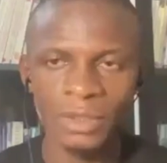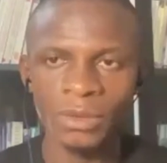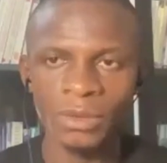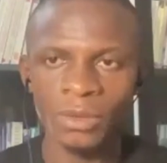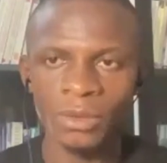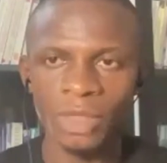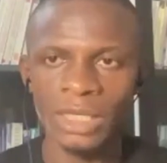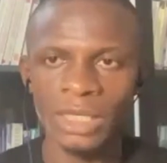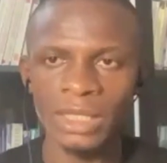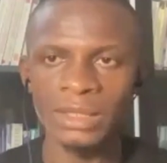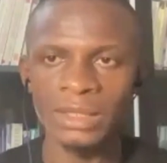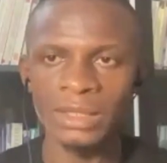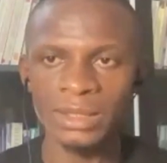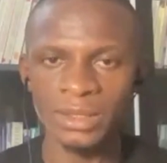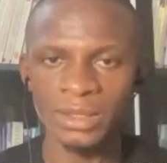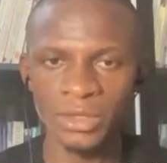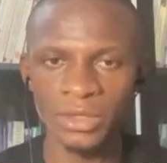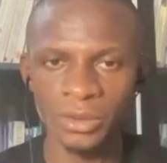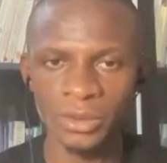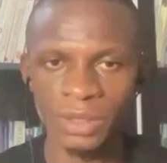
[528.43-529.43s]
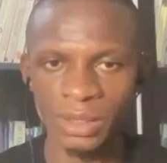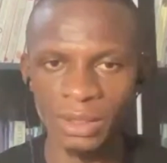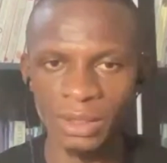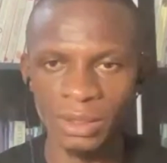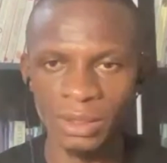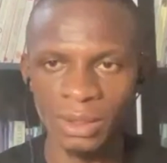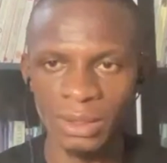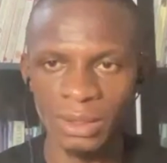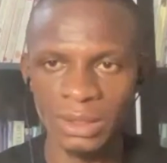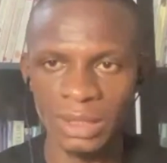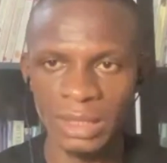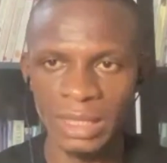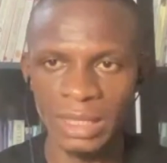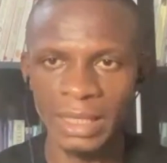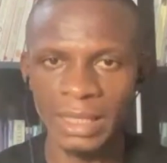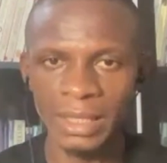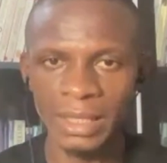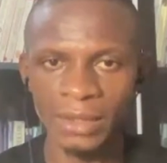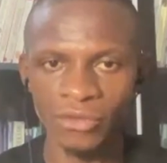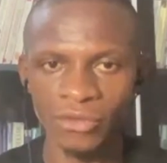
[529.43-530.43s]
What are the security things that I
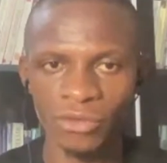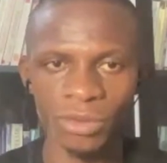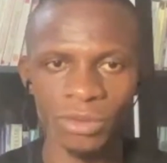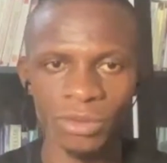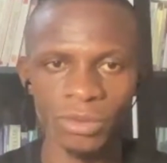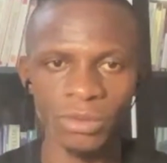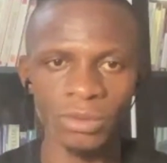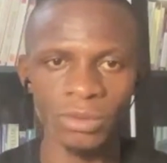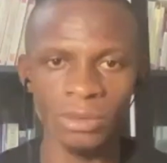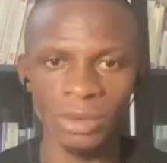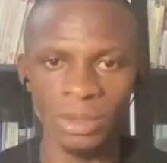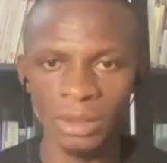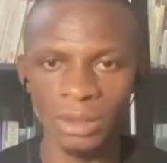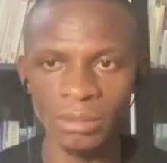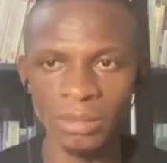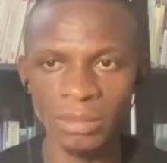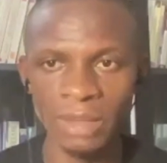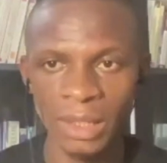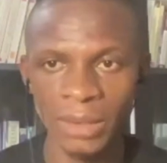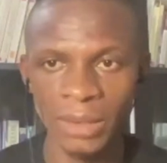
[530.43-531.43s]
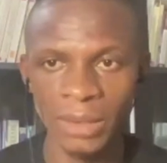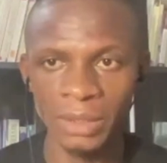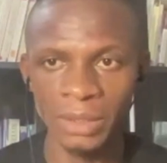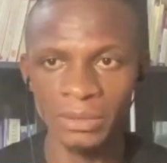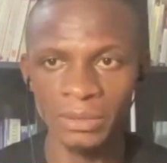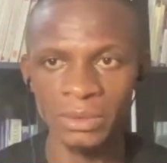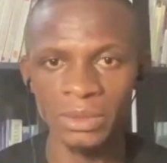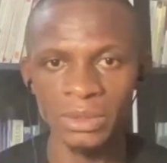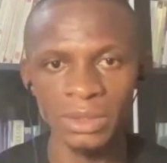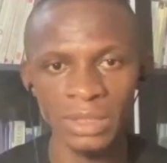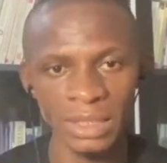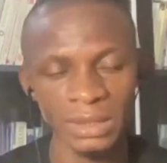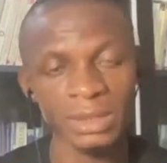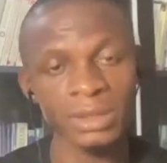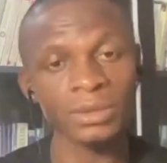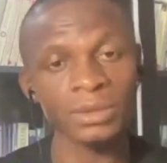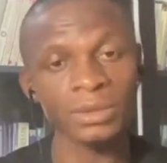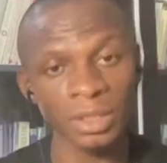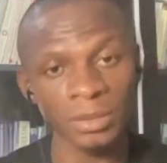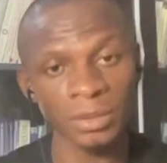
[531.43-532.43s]
can do in the background that
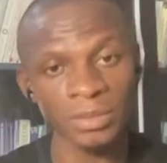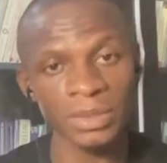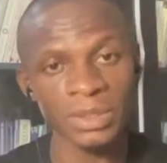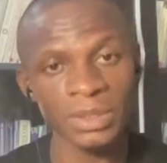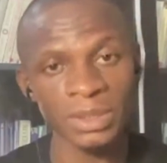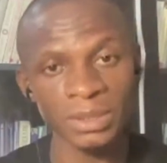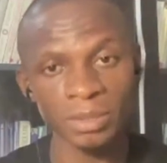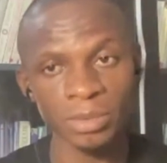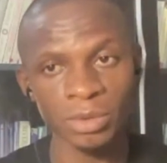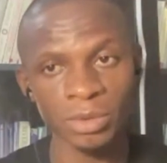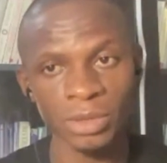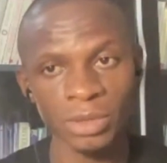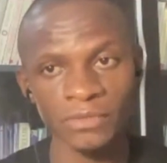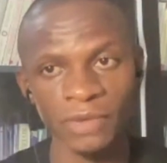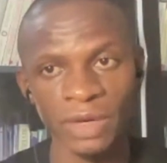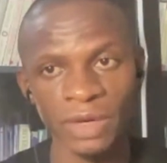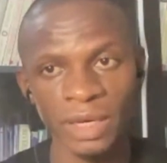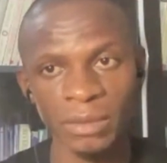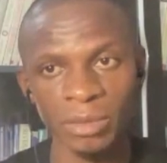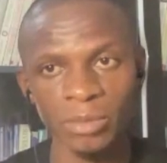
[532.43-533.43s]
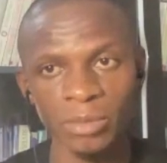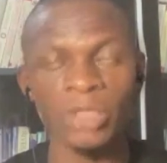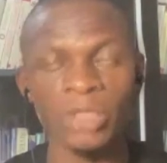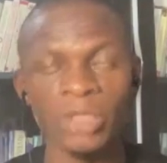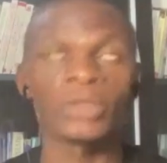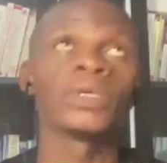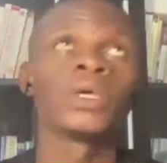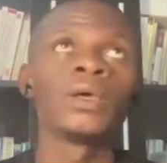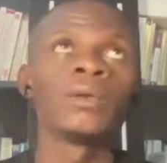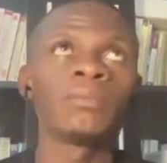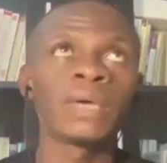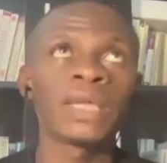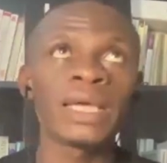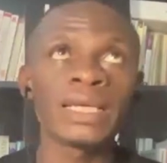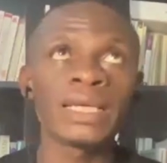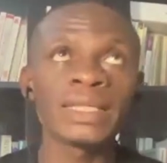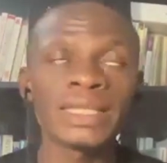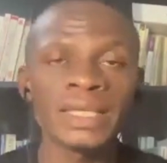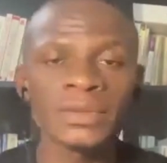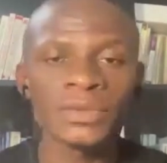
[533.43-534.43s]
still keeps this product viable? Because many
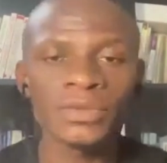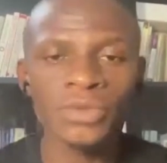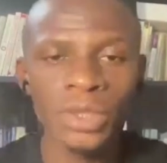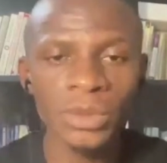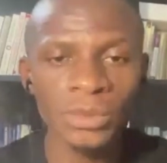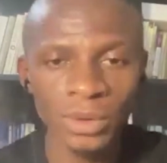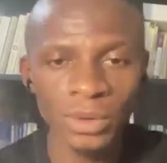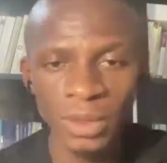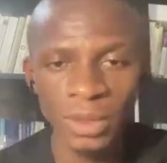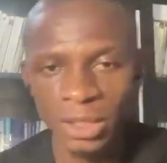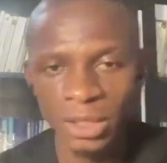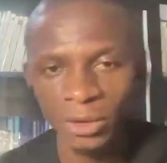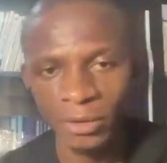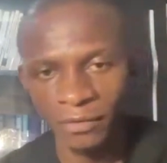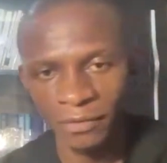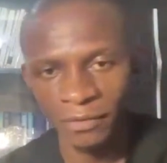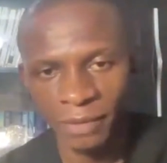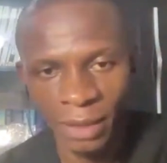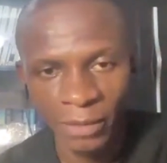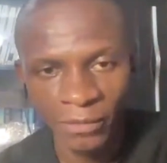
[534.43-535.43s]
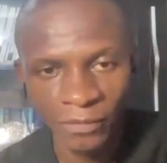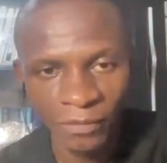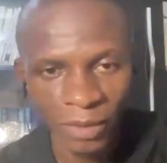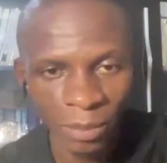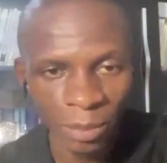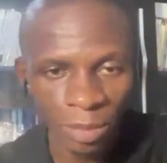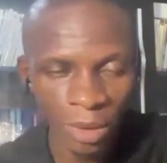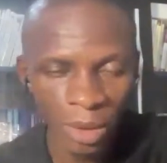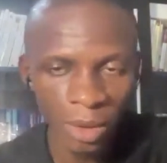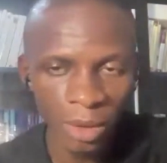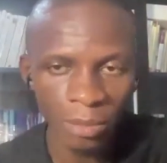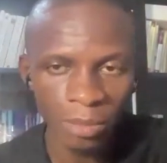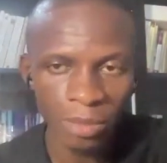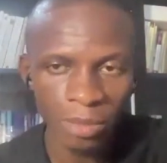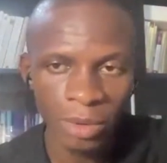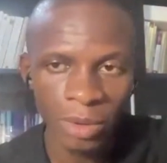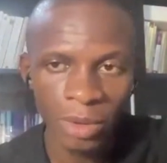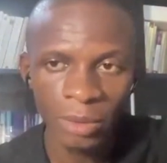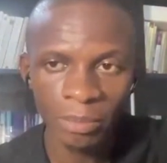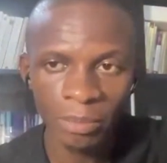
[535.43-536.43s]
a times when we think of MVP
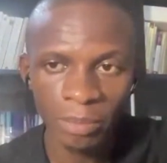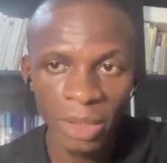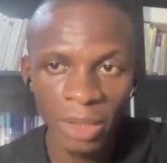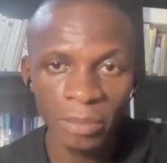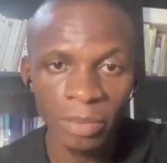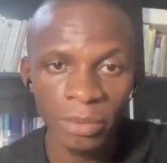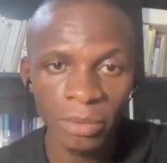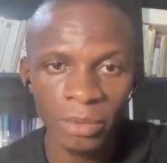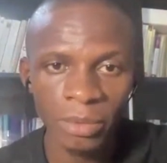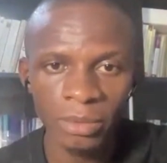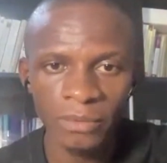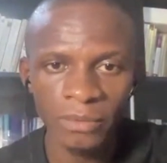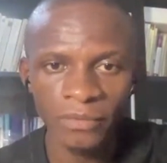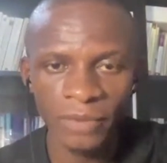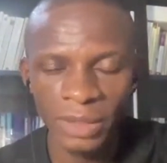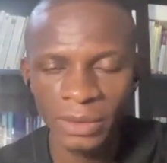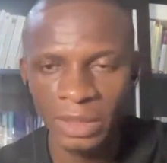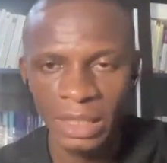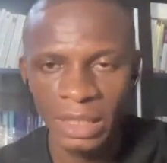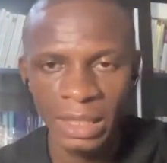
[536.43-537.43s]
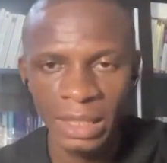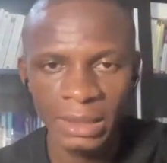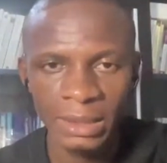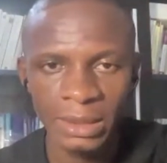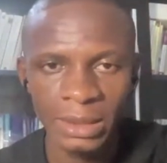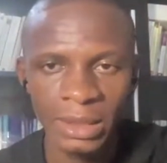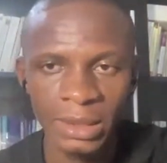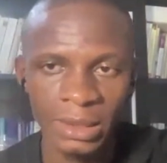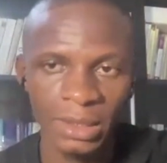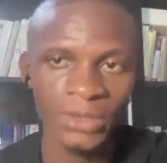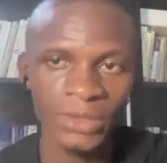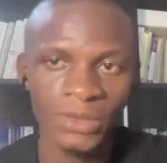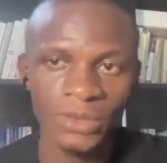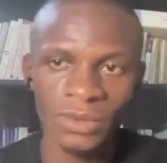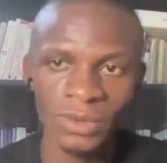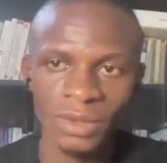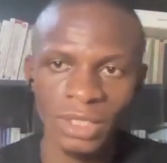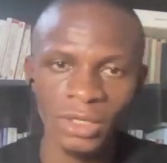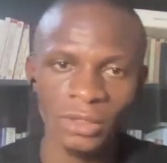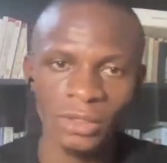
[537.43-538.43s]
product, people, founders, they tend to
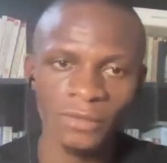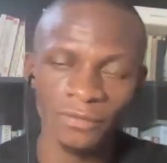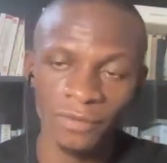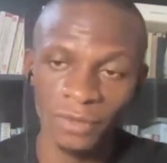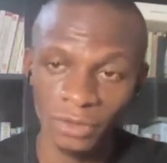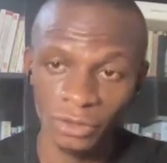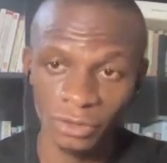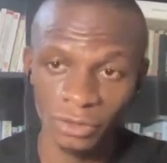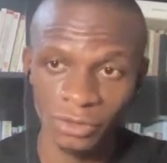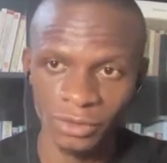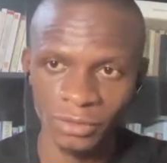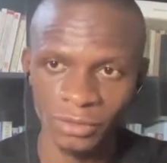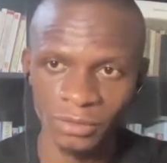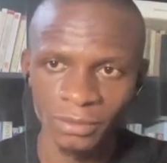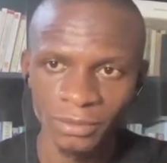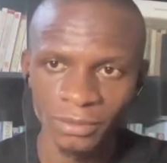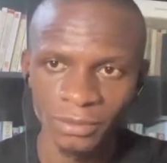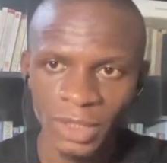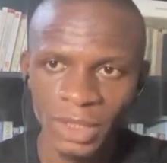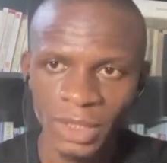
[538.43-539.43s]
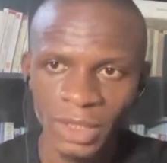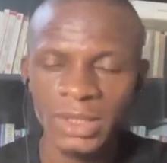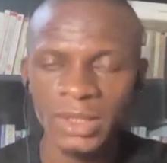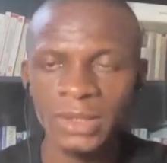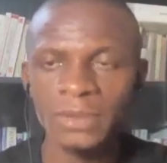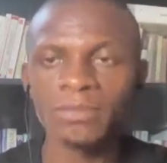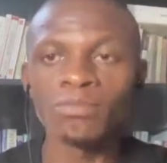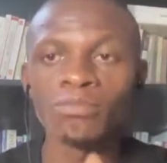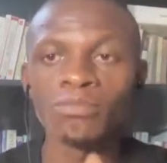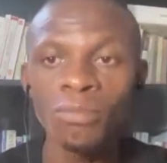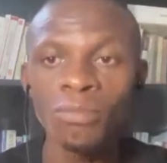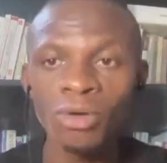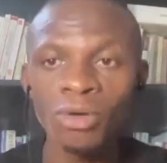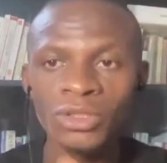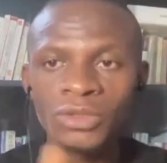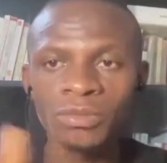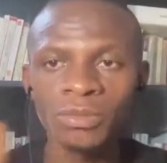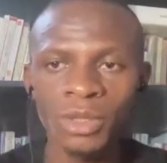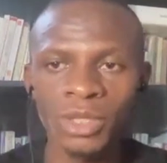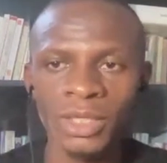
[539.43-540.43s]
think of features. It's
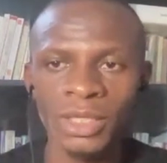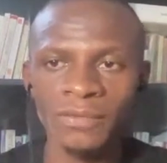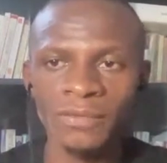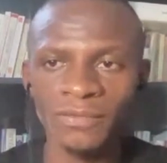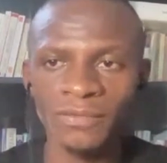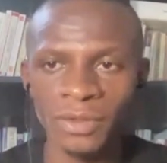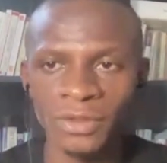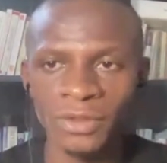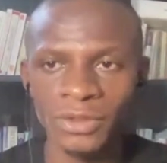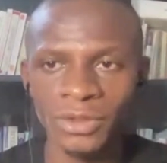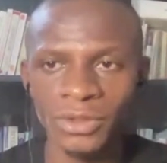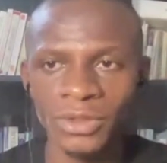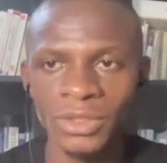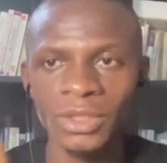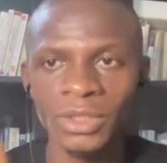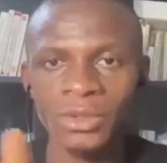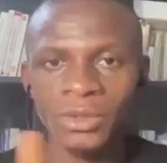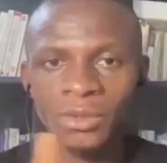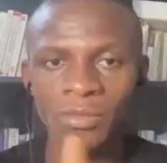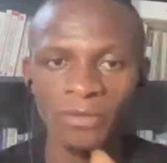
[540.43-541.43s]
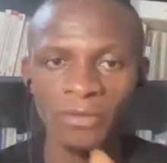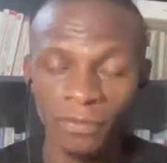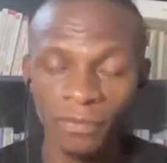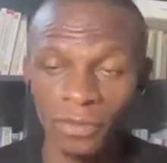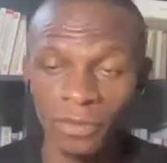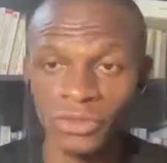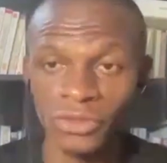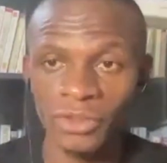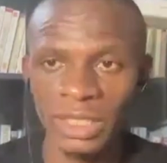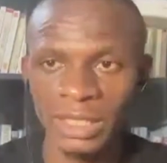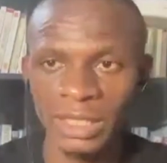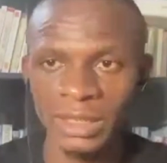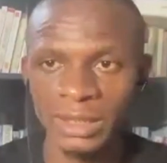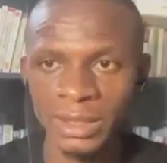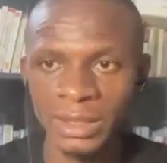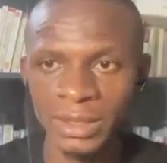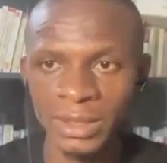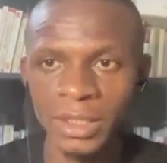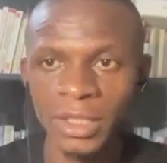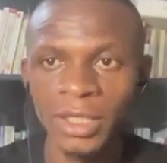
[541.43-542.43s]
much more than features. It could be
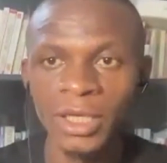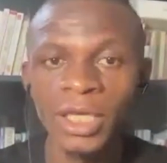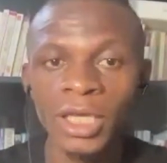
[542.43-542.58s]
functionalities.